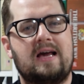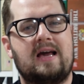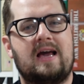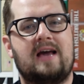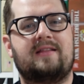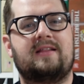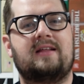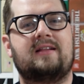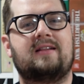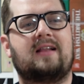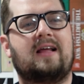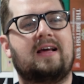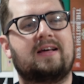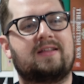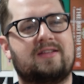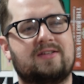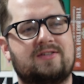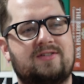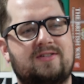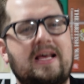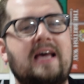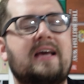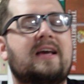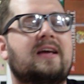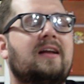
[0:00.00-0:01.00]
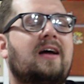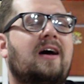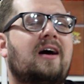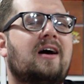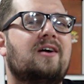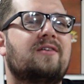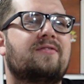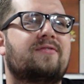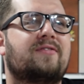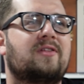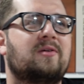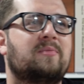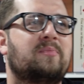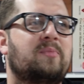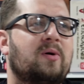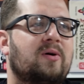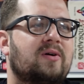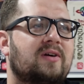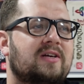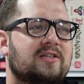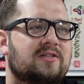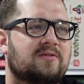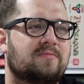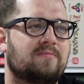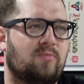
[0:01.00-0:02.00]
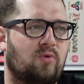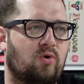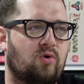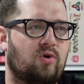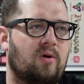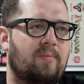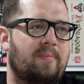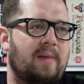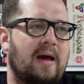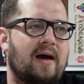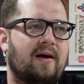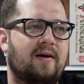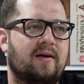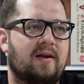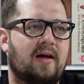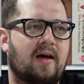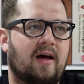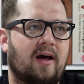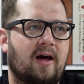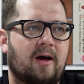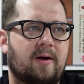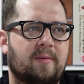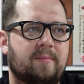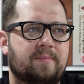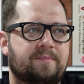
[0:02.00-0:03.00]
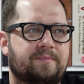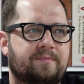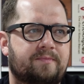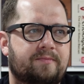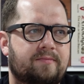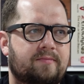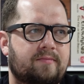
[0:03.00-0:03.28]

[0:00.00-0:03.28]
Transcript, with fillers: And then like the second half of the book is more about um,